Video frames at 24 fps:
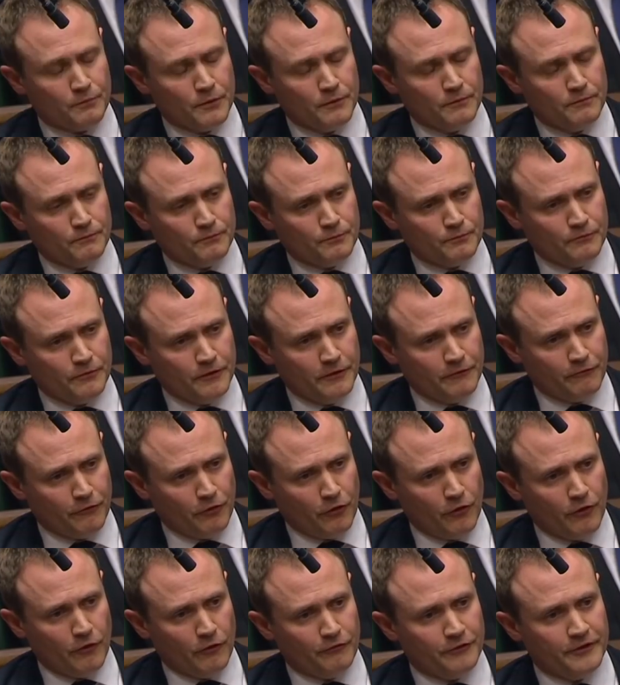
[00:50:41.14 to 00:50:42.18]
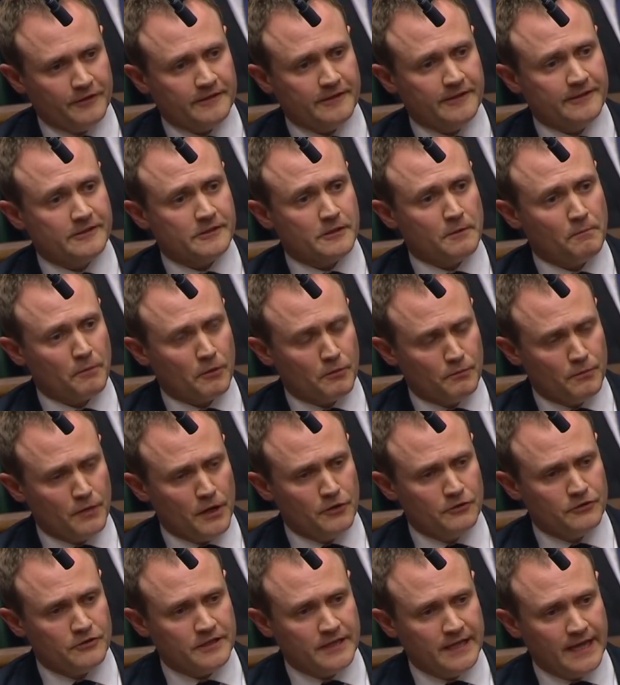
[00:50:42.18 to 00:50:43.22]
of the Foreign Office is to
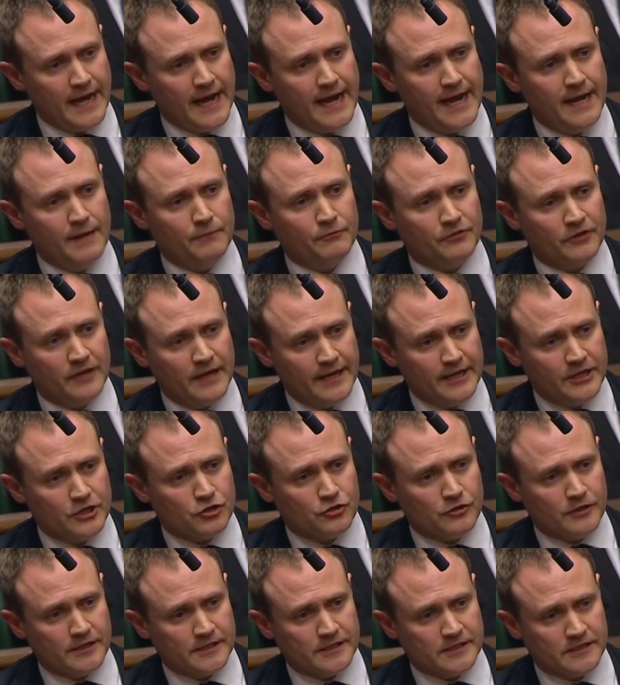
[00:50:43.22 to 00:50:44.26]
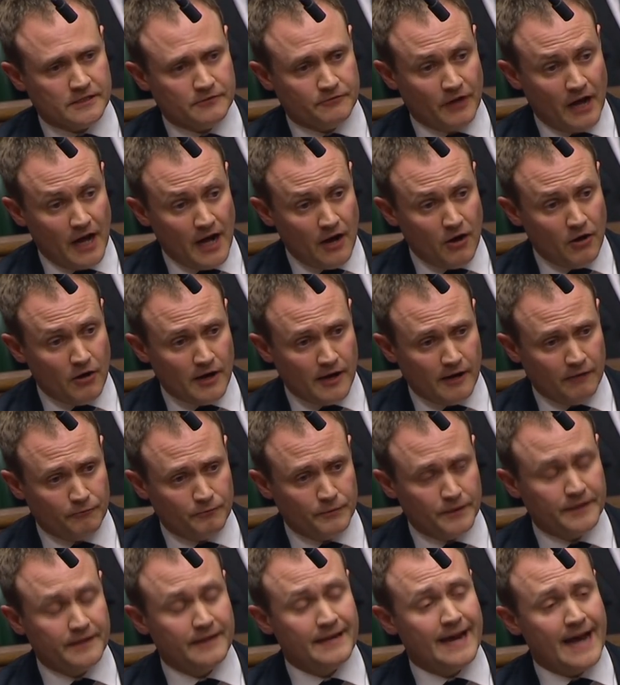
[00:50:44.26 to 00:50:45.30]
promote the aims and interests of our
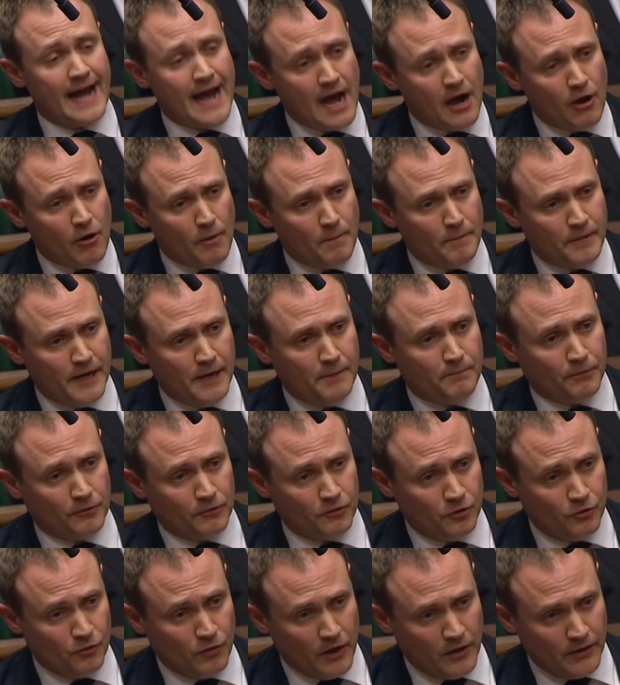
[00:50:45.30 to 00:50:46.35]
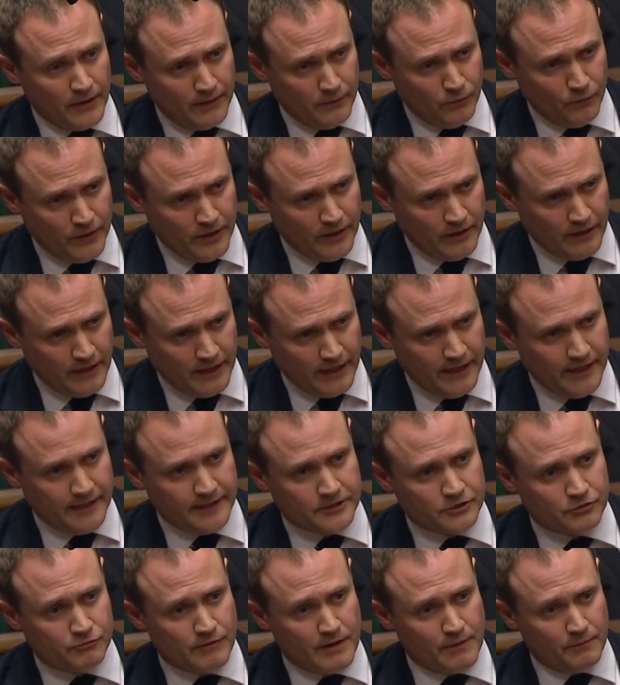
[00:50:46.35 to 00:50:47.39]
government and our people who we are
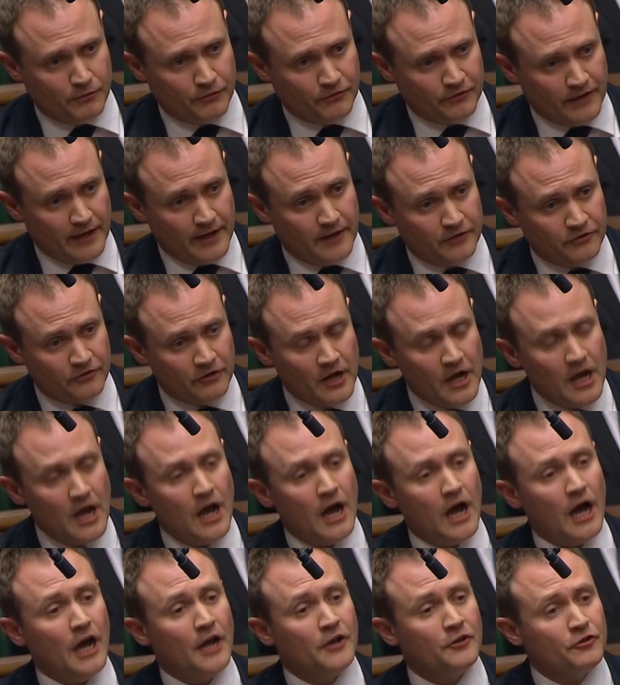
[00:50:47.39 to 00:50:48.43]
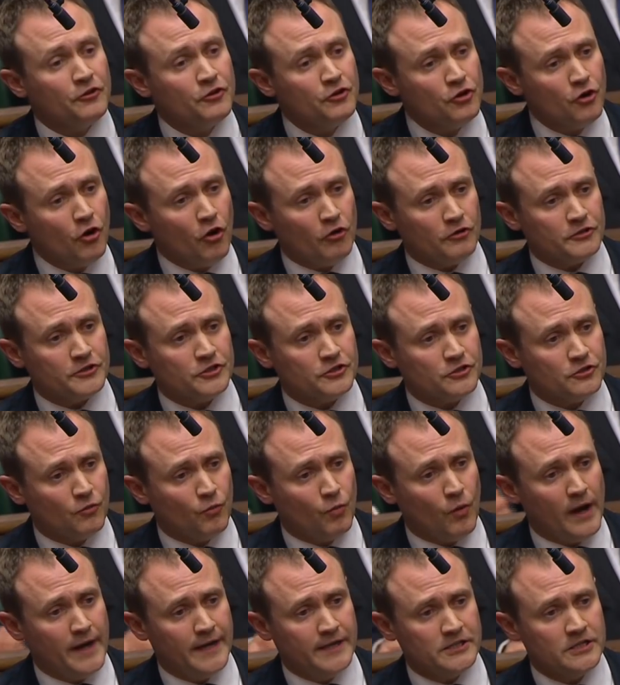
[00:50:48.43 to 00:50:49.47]
here to represent, and not to
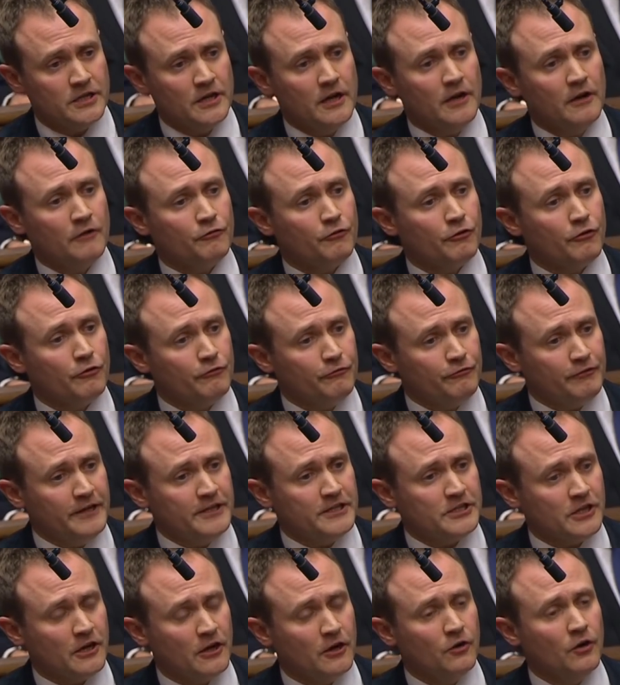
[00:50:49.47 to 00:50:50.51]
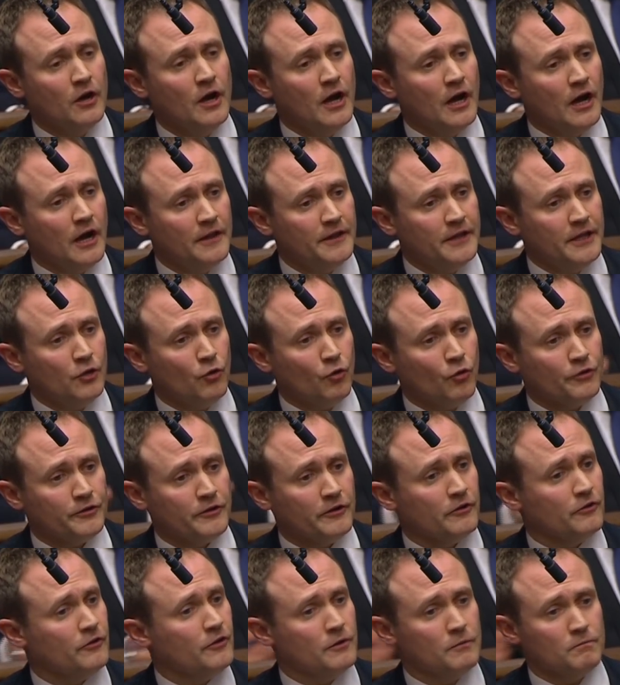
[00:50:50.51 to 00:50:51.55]
wait for a veto and the
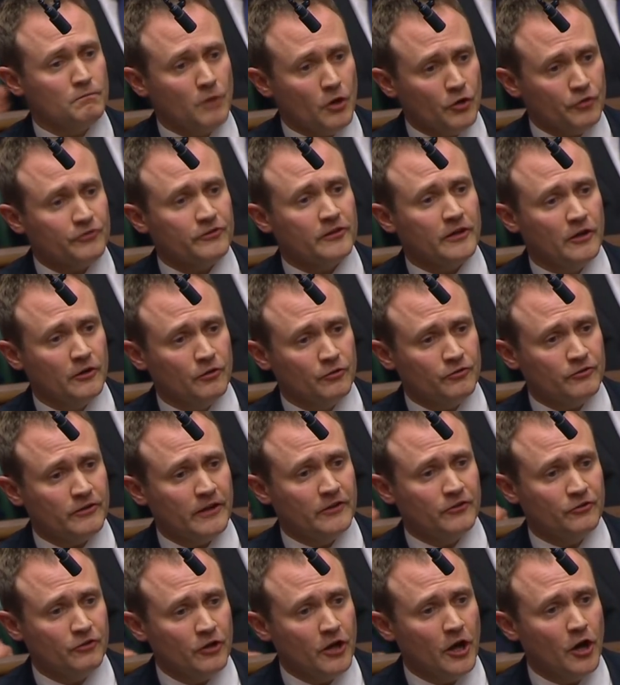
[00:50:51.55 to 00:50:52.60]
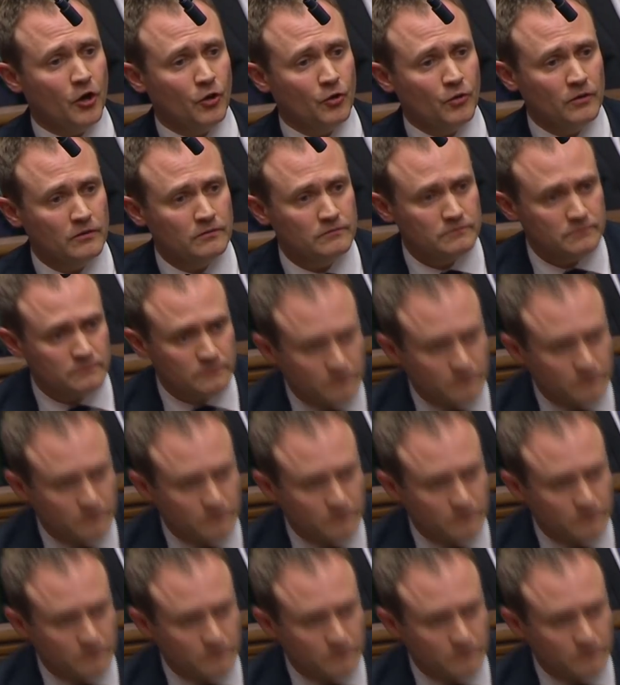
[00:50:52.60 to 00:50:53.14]
order that Moscow says no?